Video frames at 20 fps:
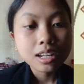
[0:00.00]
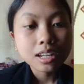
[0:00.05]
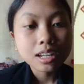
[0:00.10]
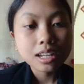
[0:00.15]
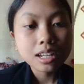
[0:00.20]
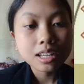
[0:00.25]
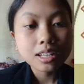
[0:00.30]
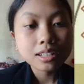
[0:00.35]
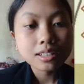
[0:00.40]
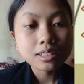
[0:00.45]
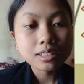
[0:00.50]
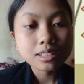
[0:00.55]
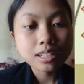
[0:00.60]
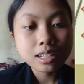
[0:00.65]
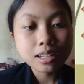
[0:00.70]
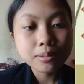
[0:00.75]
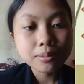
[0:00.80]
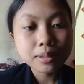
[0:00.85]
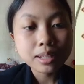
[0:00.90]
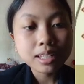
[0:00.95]
is
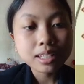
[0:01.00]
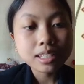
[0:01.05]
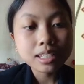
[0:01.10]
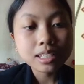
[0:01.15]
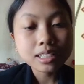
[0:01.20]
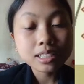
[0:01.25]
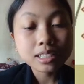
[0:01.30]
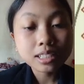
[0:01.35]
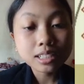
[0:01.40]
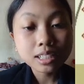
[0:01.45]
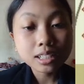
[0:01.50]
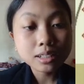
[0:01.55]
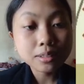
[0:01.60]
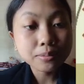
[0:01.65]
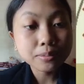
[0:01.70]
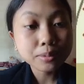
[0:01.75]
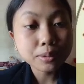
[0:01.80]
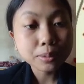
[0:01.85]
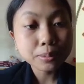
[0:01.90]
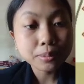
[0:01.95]
give additional
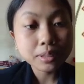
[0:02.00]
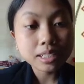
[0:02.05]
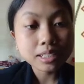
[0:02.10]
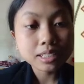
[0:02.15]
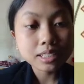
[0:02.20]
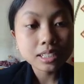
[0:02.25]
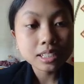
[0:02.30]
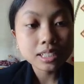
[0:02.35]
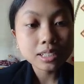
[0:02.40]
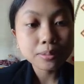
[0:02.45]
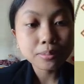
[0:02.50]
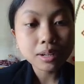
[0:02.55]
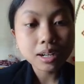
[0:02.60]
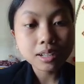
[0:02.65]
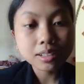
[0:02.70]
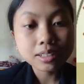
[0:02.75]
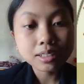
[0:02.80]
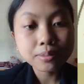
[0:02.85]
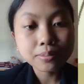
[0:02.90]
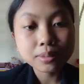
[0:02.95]
information
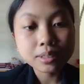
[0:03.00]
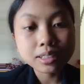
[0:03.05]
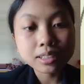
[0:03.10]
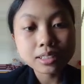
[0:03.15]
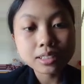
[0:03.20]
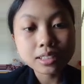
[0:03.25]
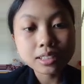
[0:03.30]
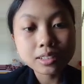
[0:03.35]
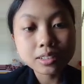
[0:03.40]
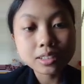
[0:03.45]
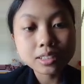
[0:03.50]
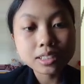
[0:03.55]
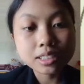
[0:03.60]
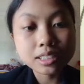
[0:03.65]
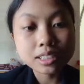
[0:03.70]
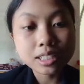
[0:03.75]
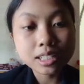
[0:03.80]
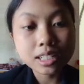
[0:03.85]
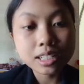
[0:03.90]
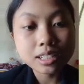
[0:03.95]
about the person or
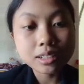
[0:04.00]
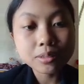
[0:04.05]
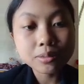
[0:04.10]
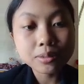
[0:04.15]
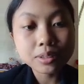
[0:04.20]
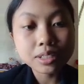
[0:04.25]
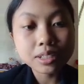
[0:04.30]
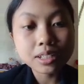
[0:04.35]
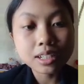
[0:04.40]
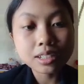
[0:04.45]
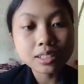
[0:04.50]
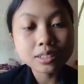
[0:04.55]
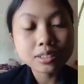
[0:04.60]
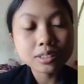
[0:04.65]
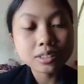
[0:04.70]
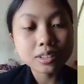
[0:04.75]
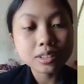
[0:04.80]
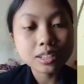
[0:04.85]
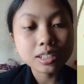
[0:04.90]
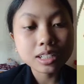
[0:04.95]
thing we are
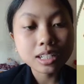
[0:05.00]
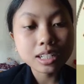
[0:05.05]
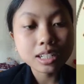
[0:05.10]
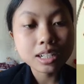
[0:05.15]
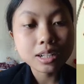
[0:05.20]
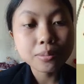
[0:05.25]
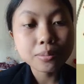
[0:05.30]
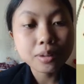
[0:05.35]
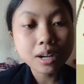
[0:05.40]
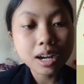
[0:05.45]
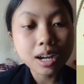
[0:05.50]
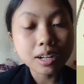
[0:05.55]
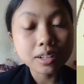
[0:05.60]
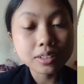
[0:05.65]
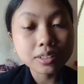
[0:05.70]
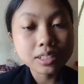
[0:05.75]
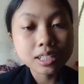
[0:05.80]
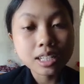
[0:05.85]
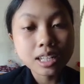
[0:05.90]
talking about.